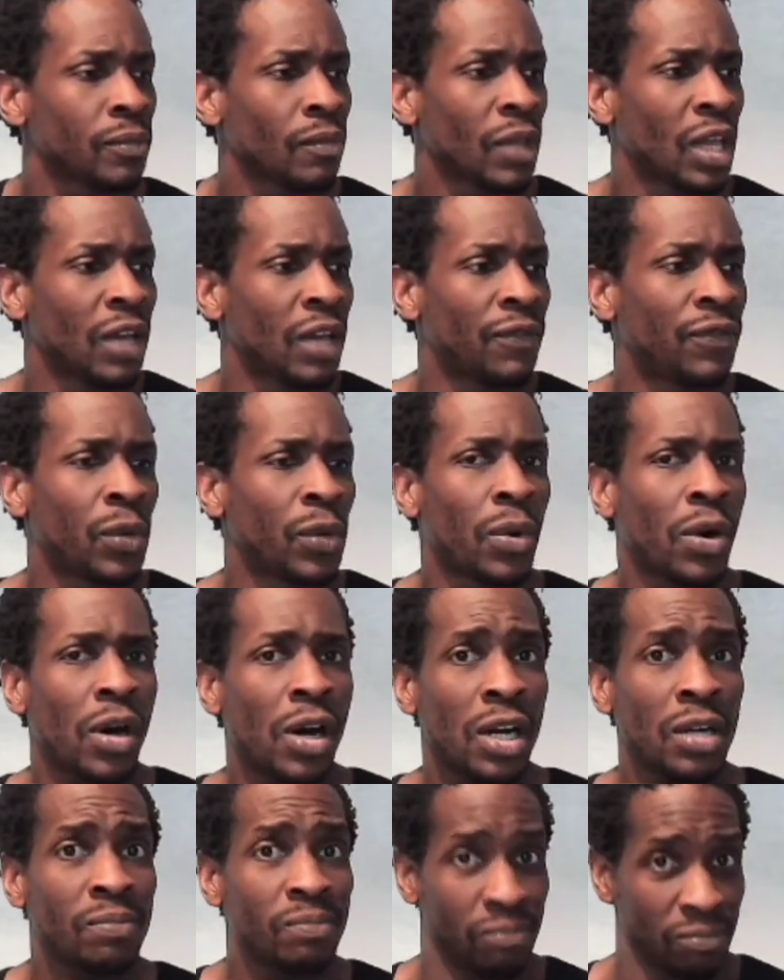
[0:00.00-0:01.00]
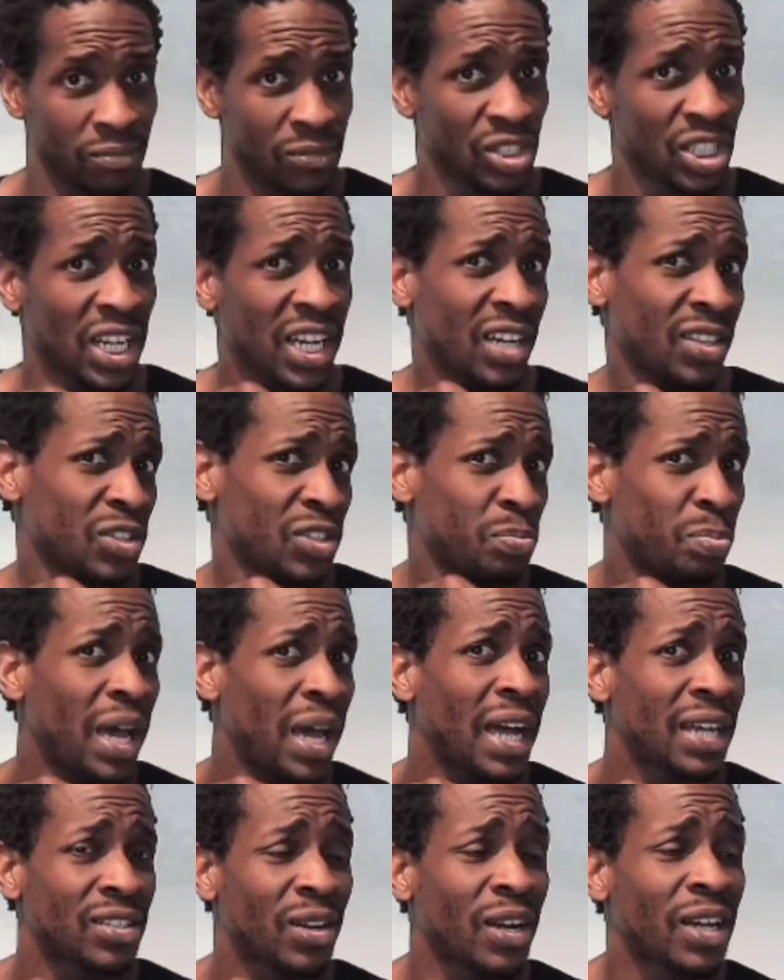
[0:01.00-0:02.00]
If you are, check out those
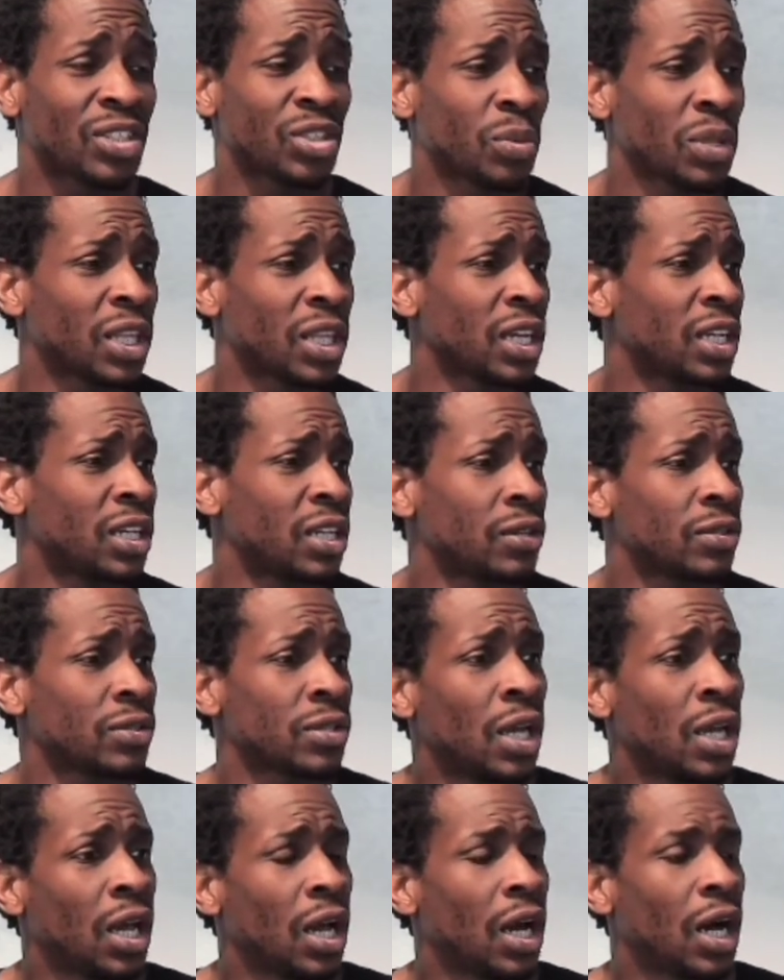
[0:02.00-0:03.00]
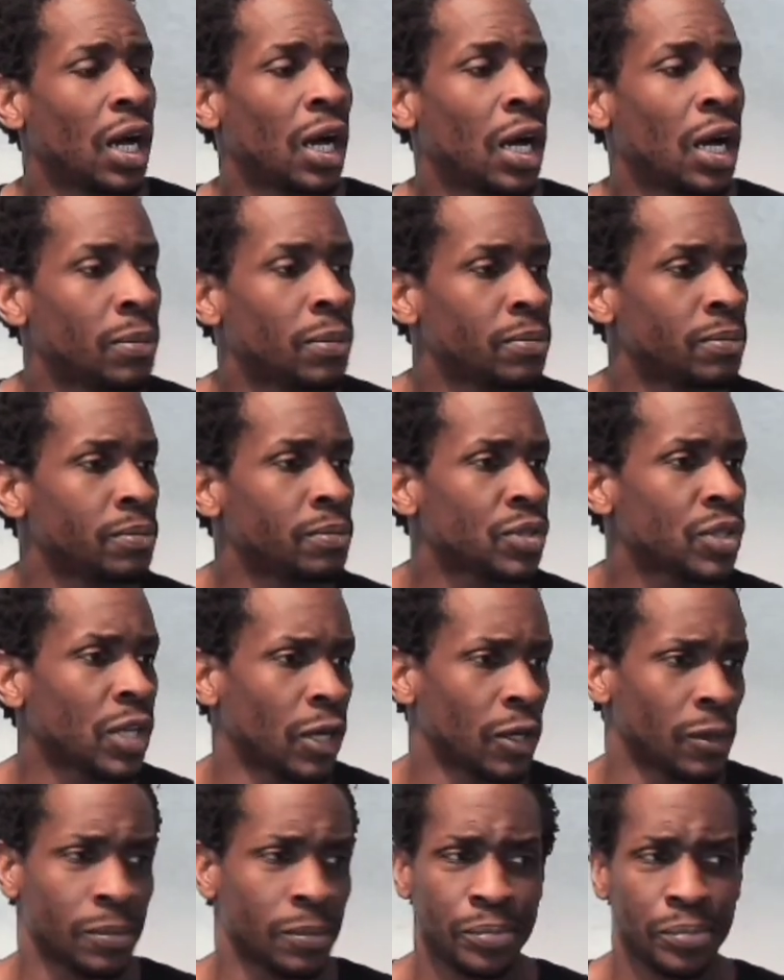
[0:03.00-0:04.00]
packs. They're actually really good deals. And
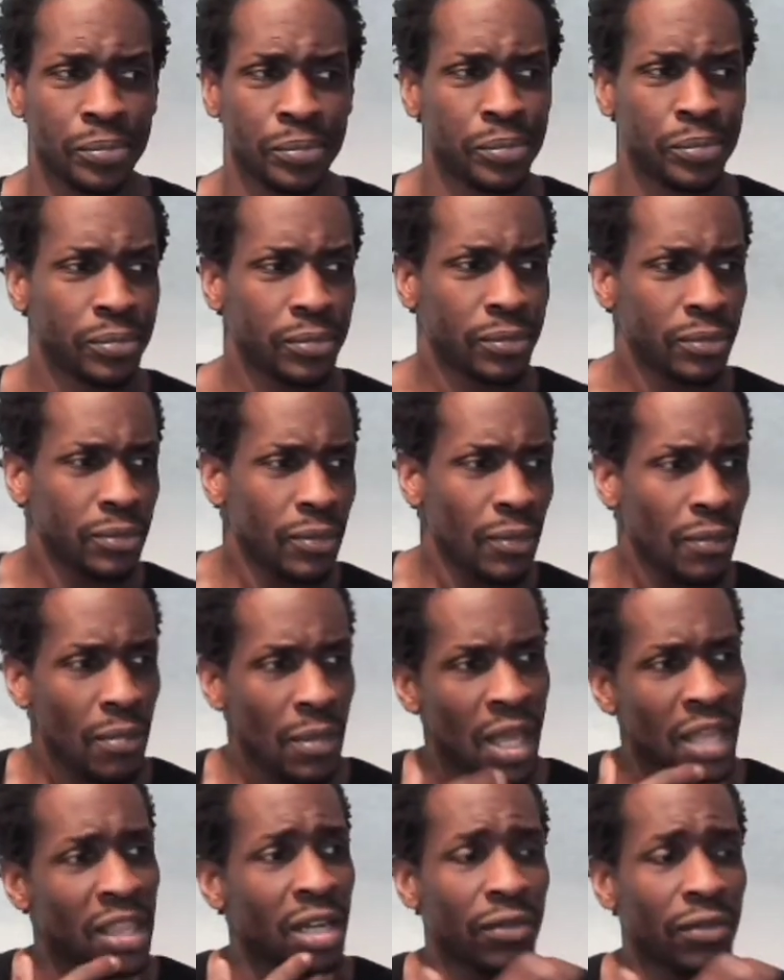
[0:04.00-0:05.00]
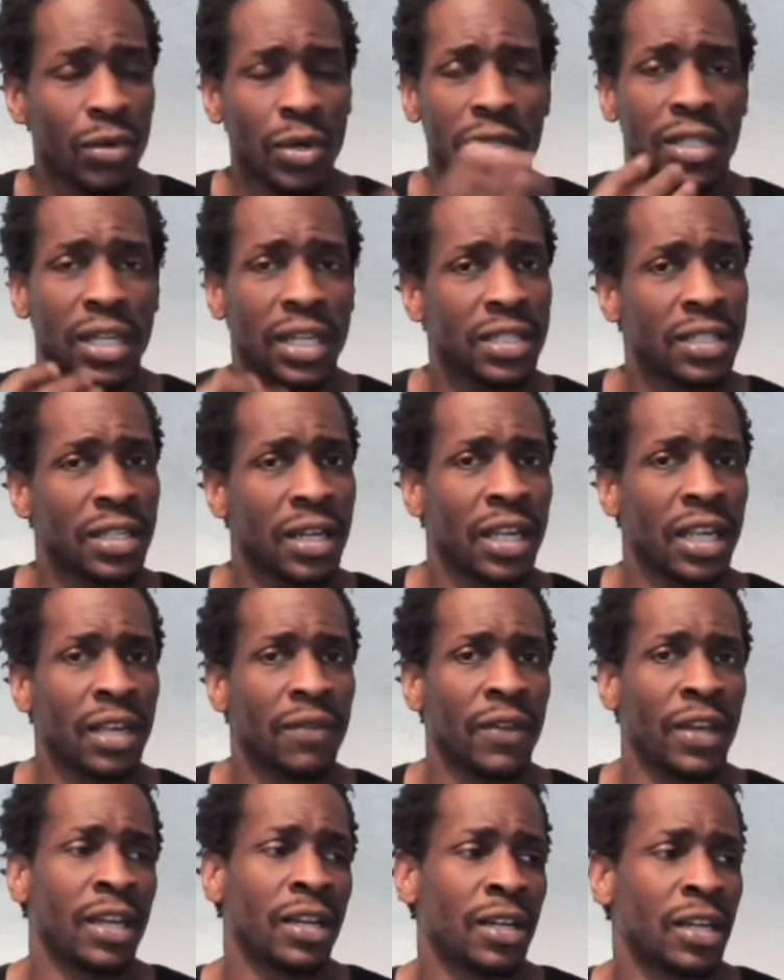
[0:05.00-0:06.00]
then of course Lex is going to
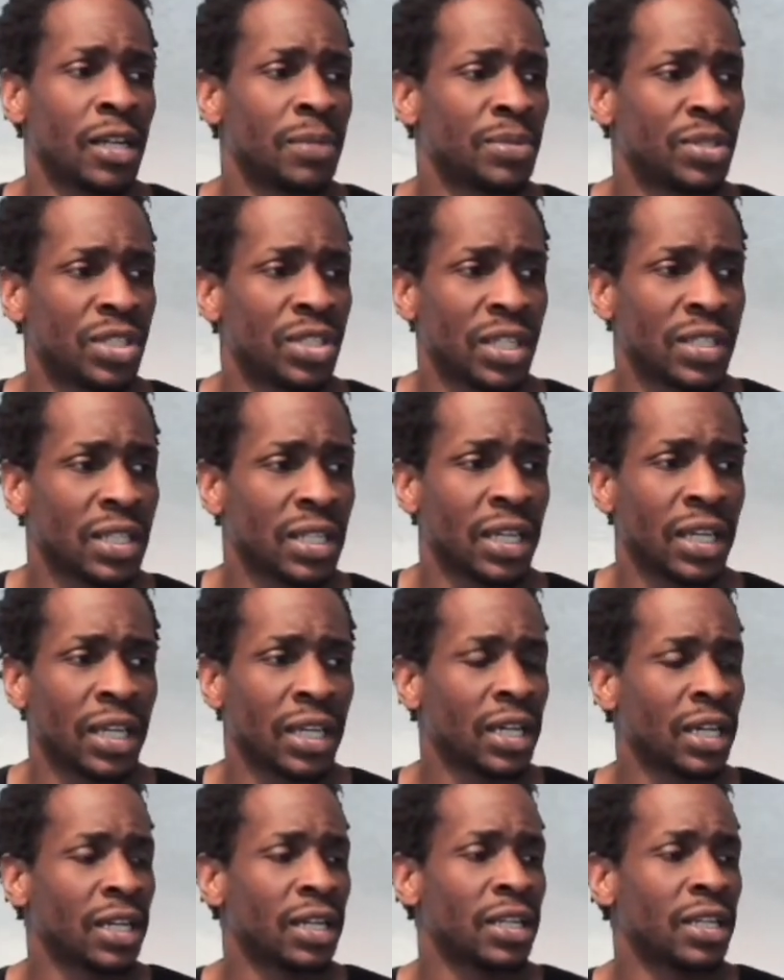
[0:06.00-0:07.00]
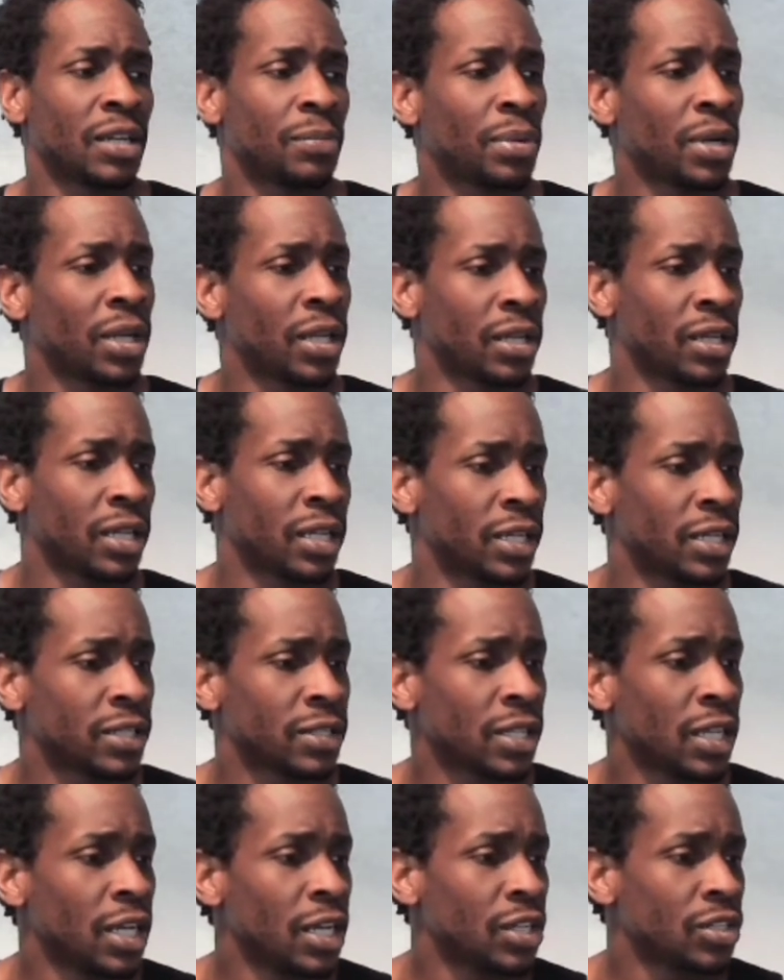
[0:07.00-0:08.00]
give int ups just like Hippolyta is.
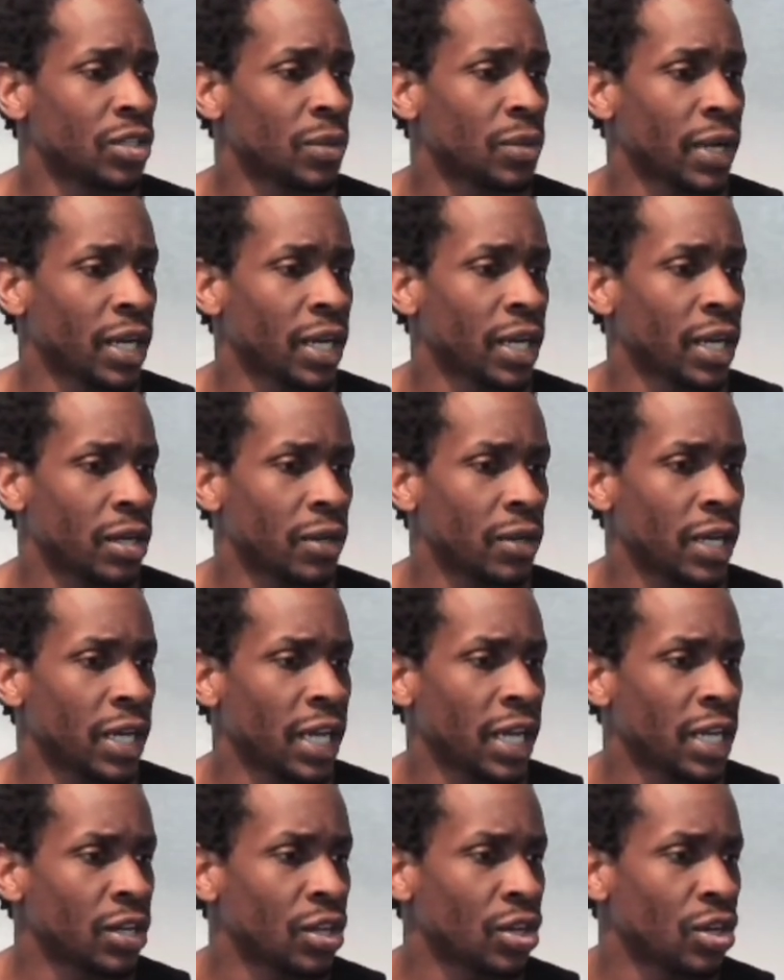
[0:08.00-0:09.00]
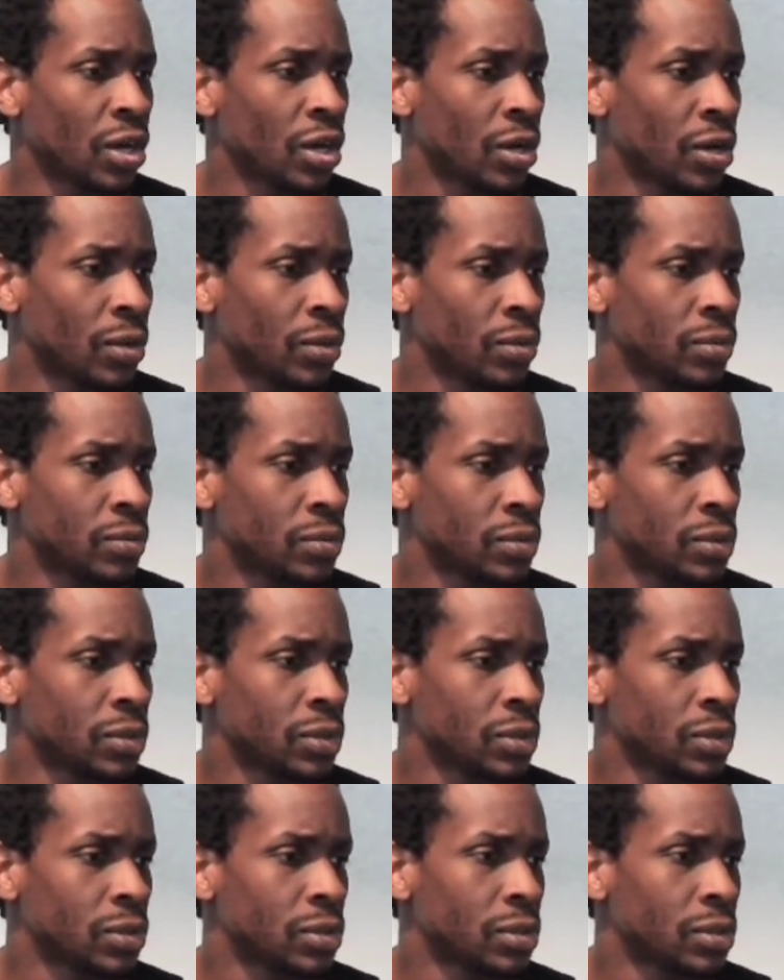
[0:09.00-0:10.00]
So we're going to go ahead and go
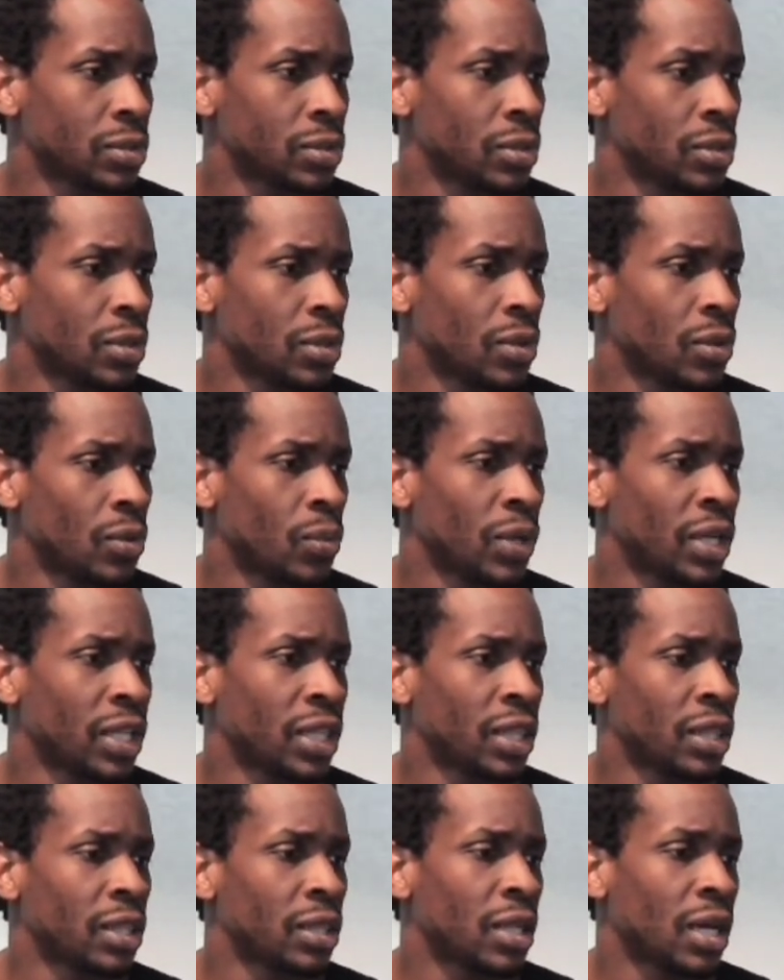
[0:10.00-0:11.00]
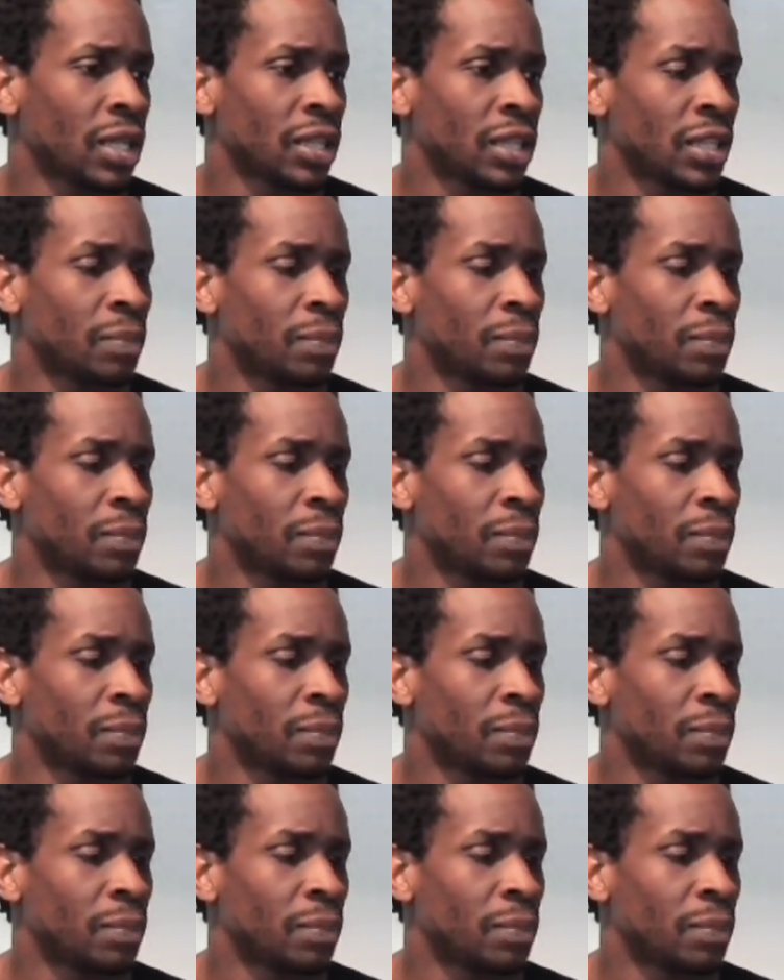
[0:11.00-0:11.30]
with the